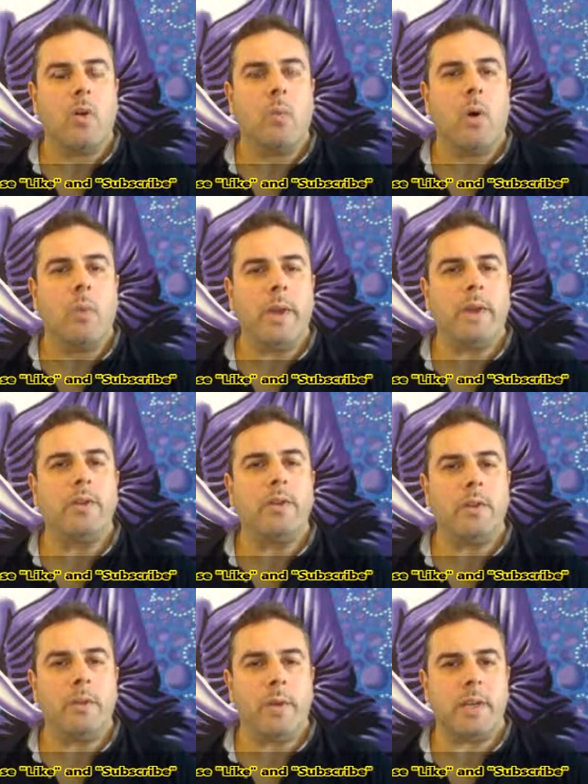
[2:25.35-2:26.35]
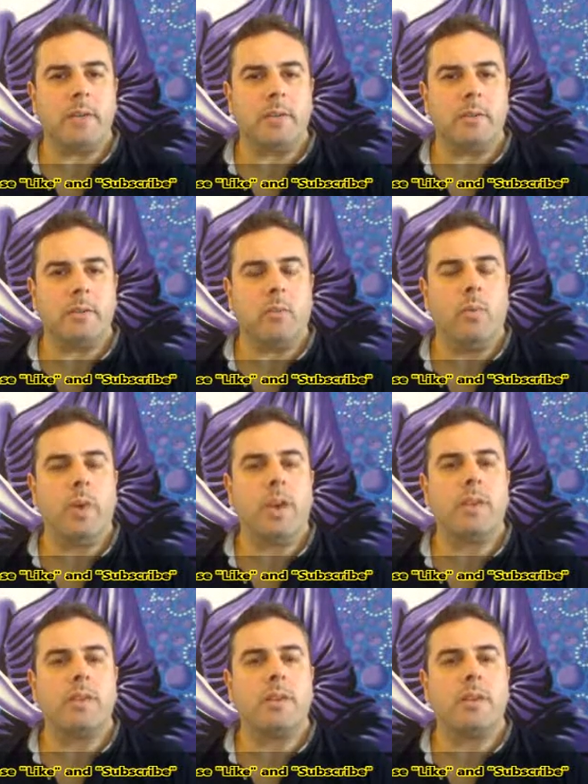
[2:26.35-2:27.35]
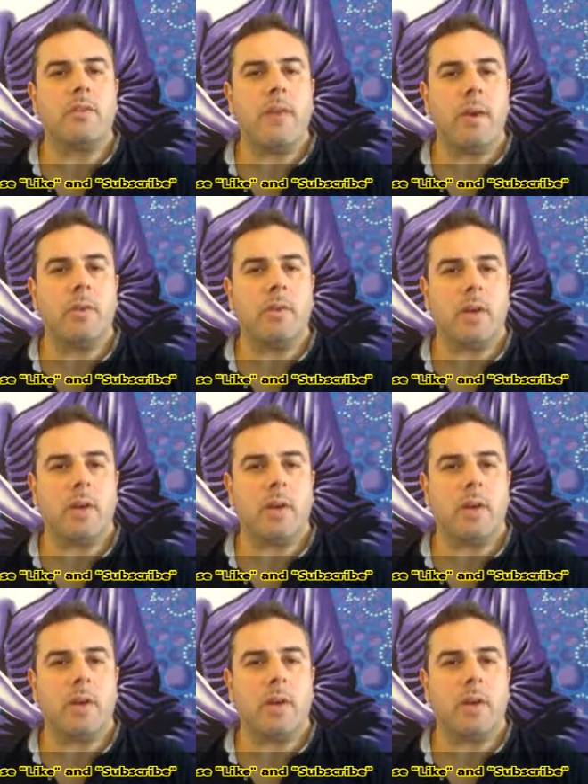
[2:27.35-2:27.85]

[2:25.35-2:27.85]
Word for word: What we can do is we can surround